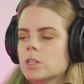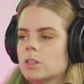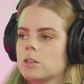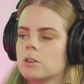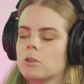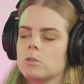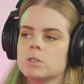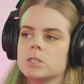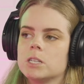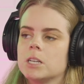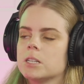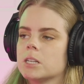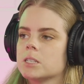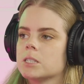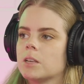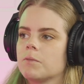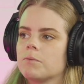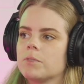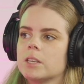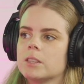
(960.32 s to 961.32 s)
and they don't see it as
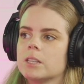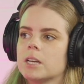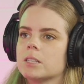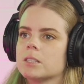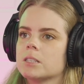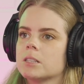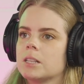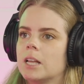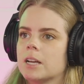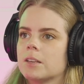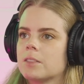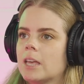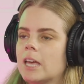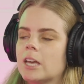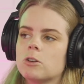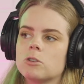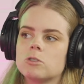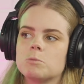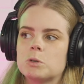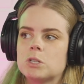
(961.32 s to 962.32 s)
something that like they
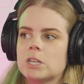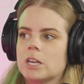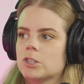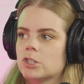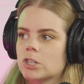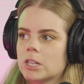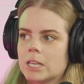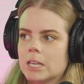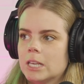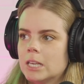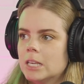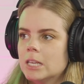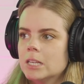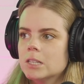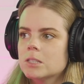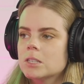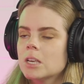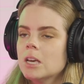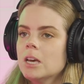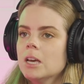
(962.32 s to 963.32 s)
could potentially
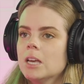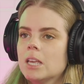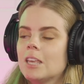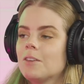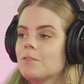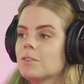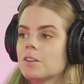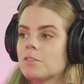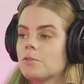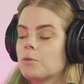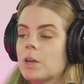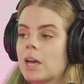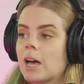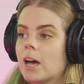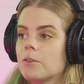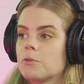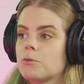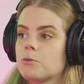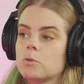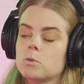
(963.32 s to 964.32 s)
eat, even if we
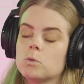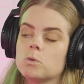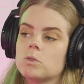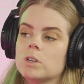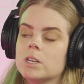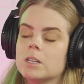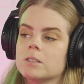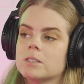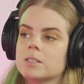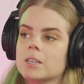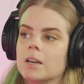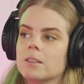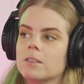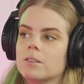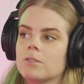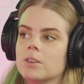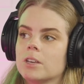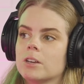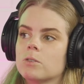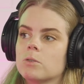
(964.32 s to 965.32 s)
have food inside
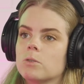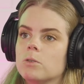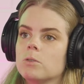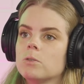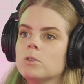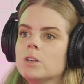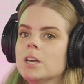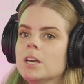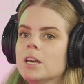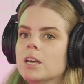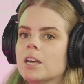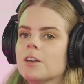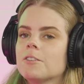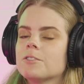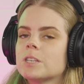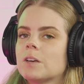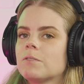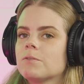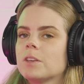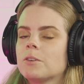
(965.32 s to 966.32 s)
the vehicle.
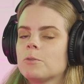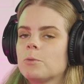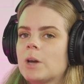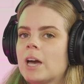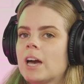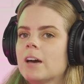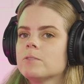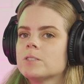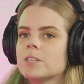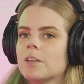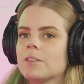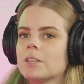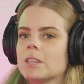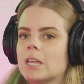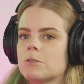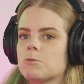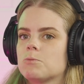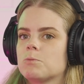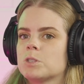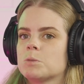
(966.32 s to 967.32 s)
If we have something
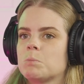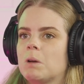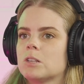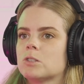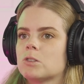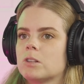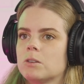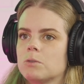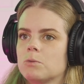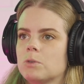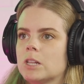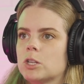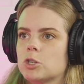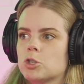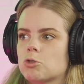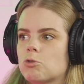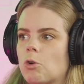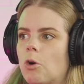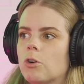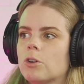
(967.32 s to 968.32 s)
that smells really
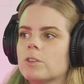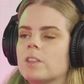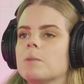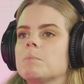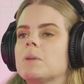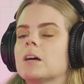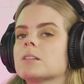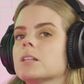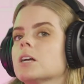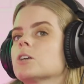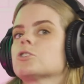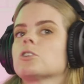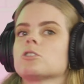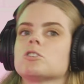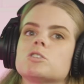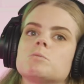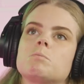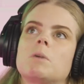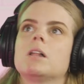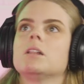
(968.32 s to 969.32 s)
strong, they might like start
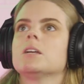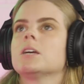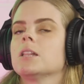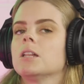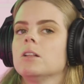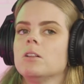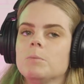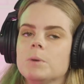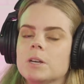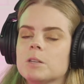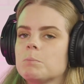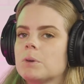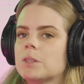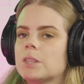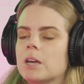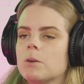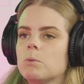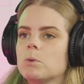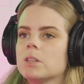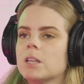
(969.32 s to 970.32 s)
smelling a little bit, but
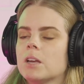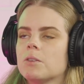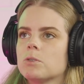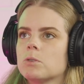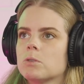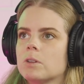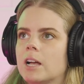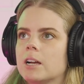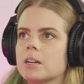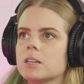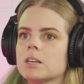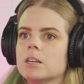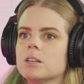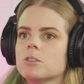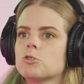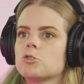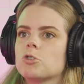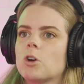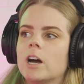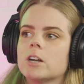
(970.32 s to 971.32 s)
they will never like
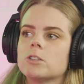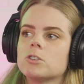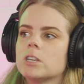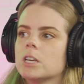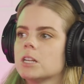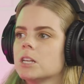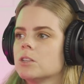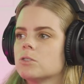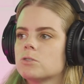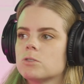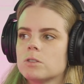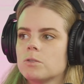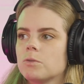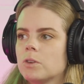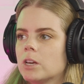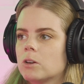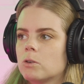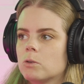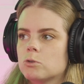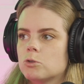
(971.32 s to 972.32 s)
try to get into the
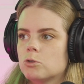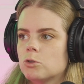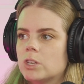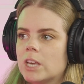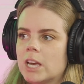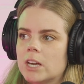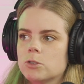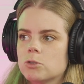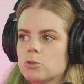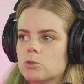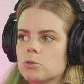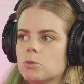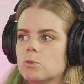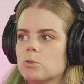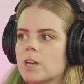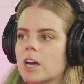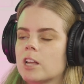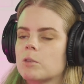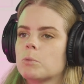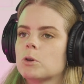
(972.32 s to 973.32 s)
vehicle to get to
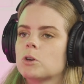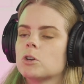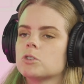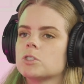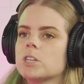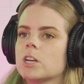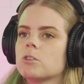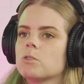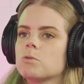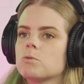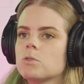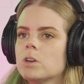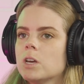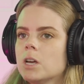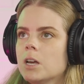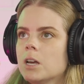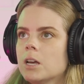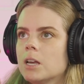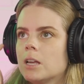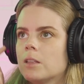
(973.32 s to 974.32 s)
that, because they don't
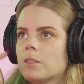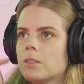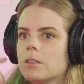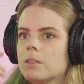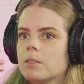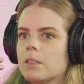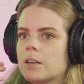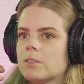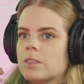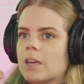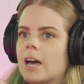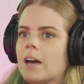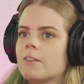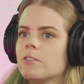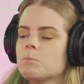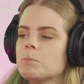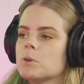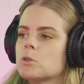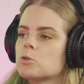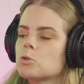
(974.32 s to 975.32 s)
they
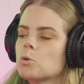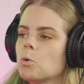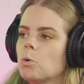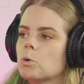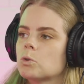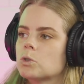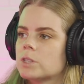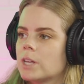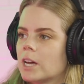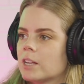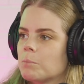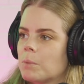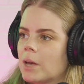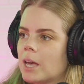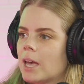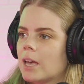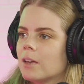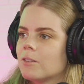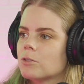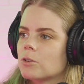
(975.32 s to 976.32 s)
haven't been taught that
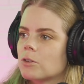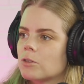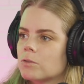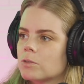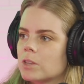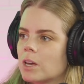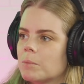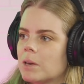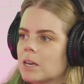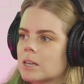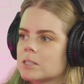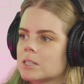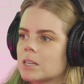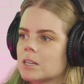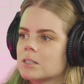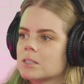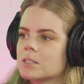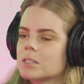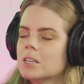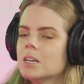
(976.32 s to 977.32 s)
behavior, if that makes
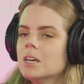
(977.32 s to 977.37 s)
sense.